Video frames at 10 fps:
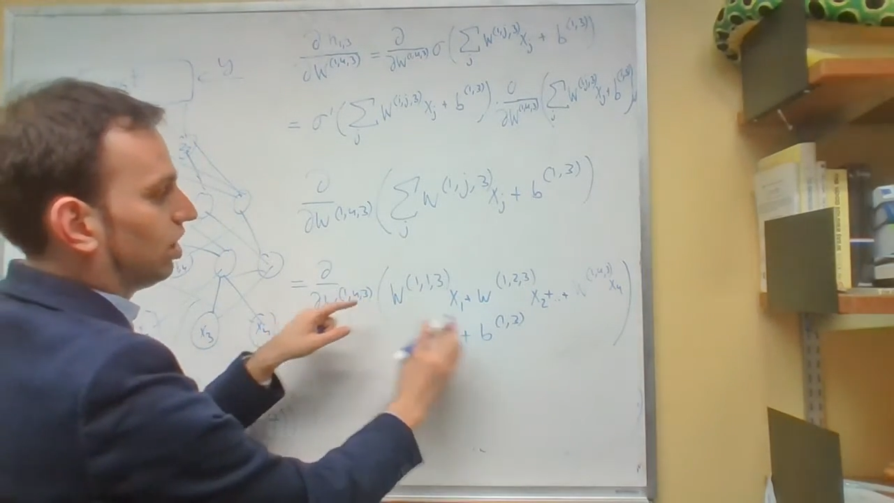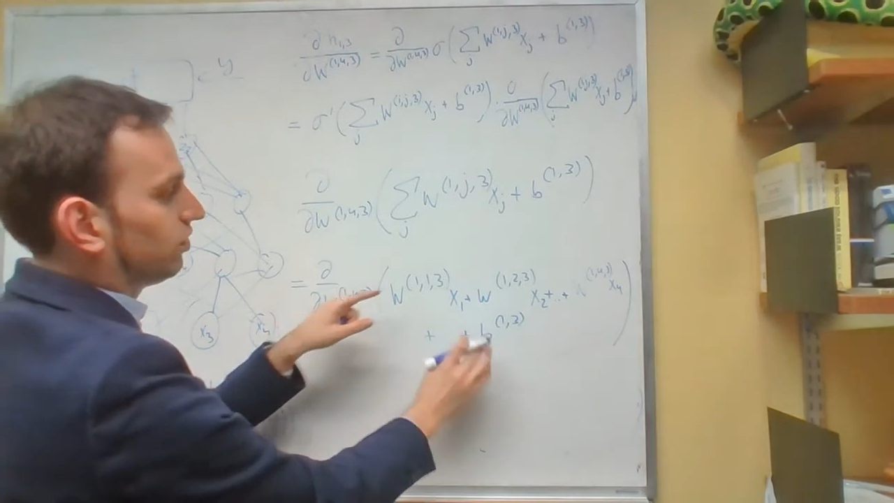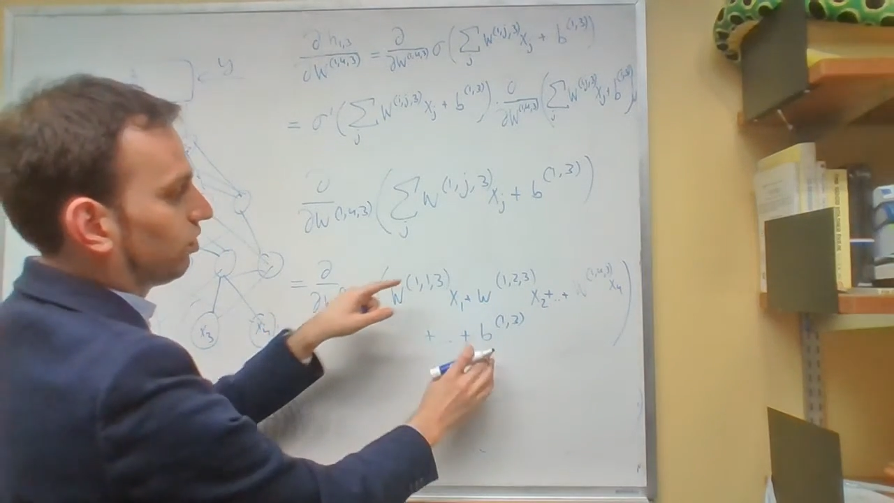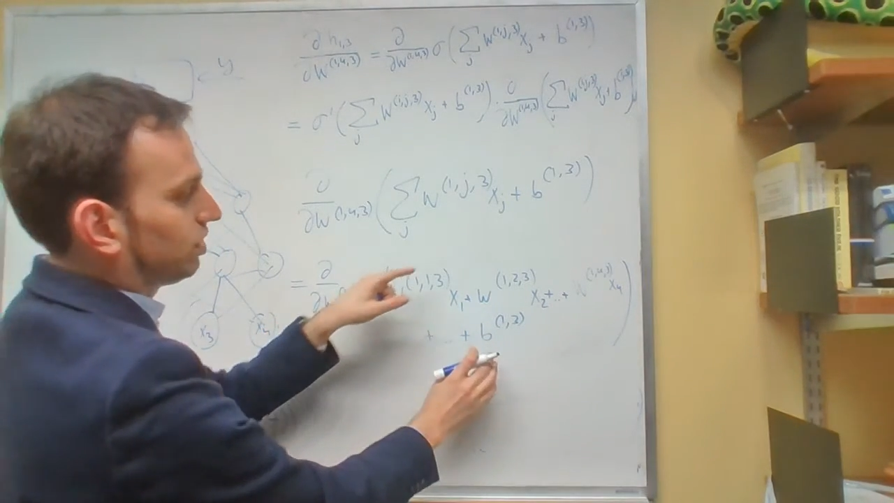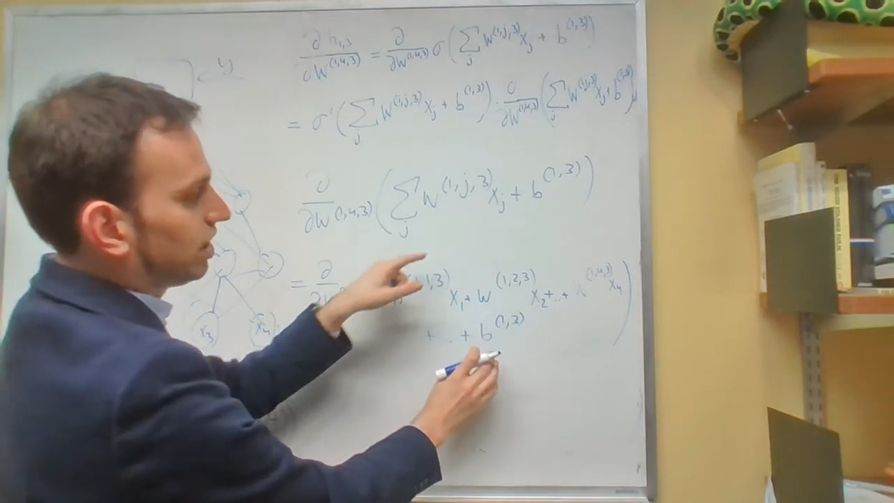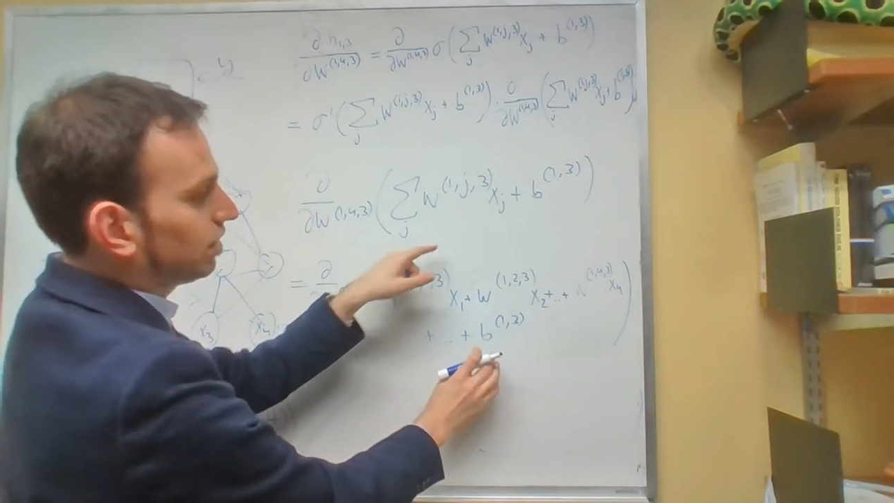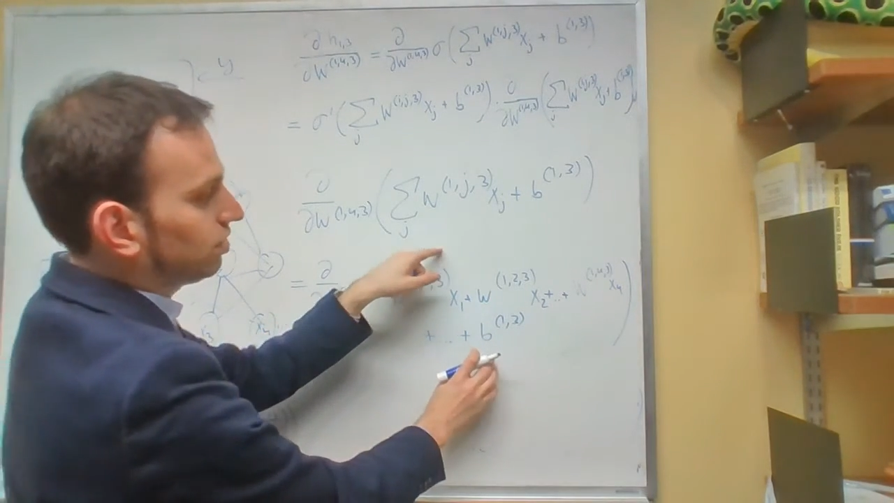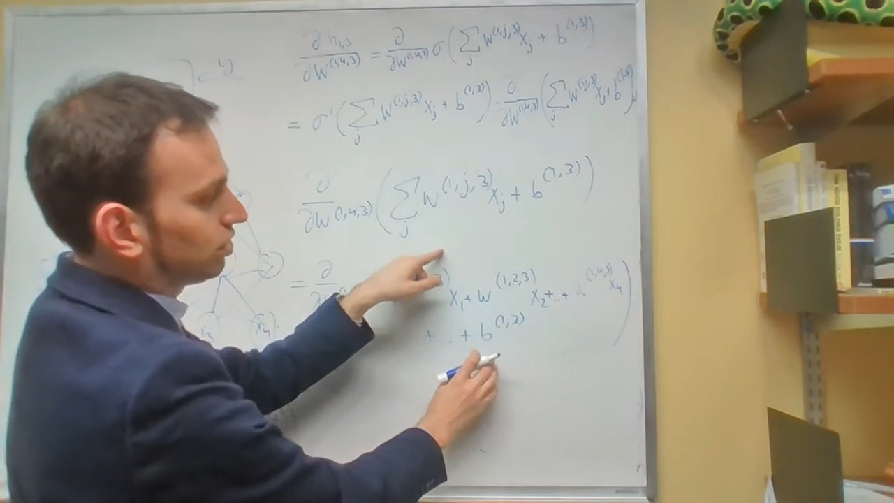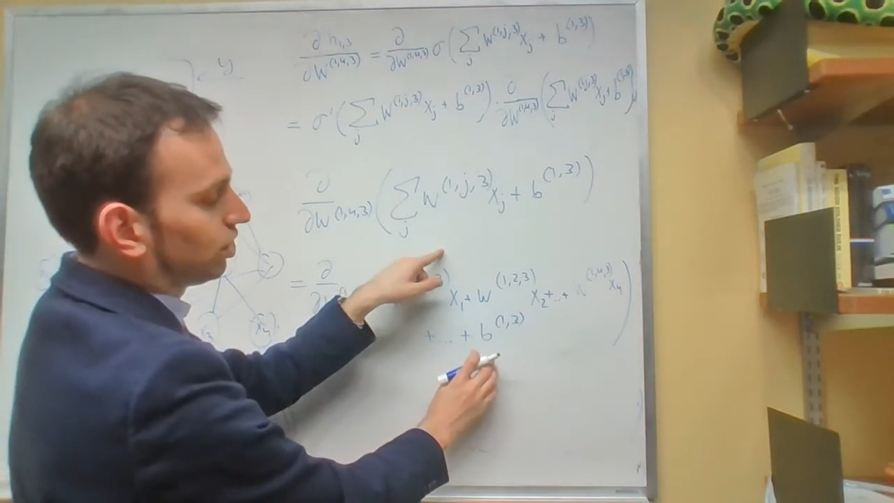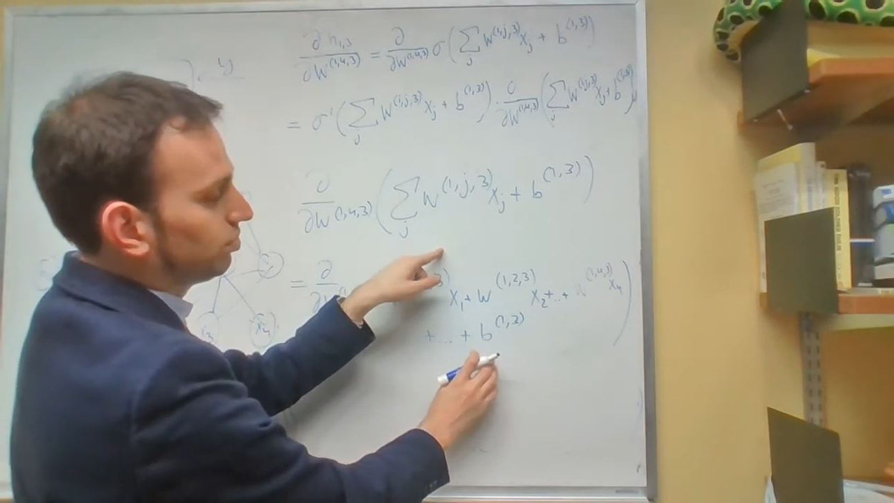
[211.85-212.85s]
of all the other
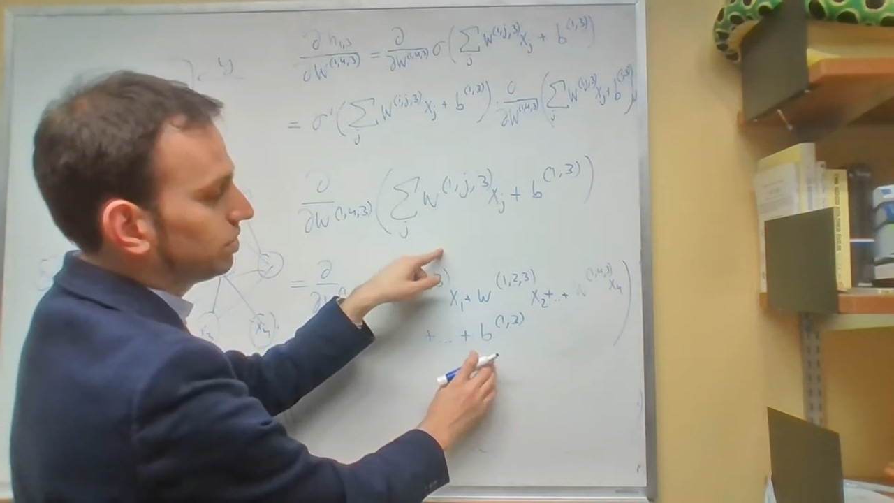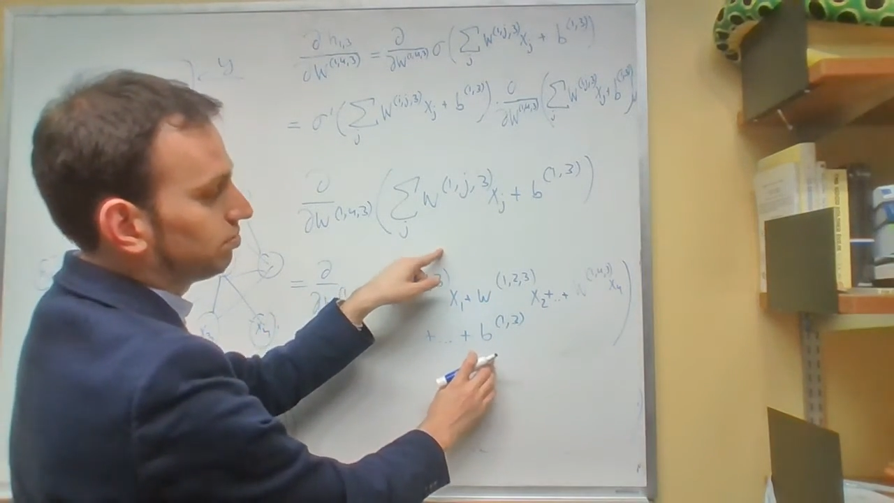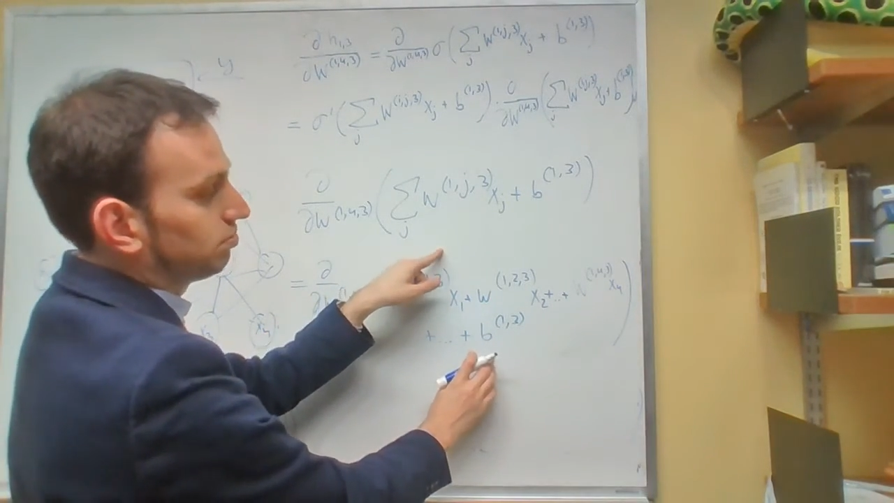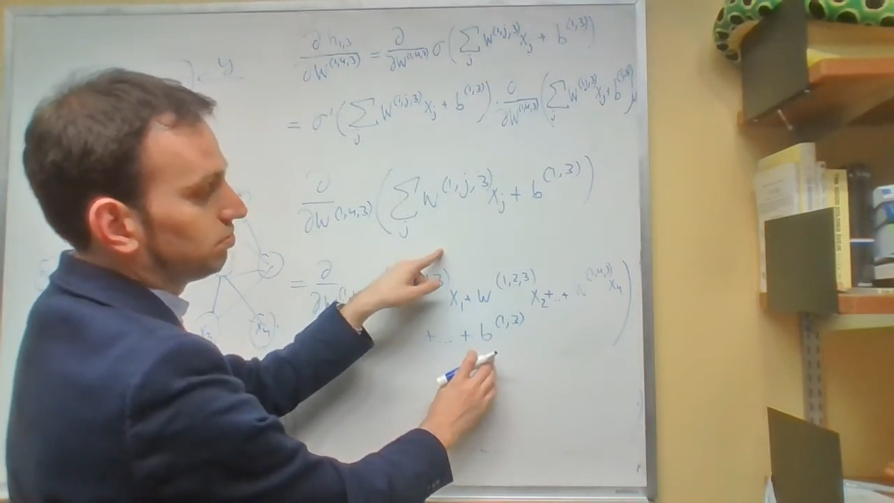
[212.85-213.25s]
terms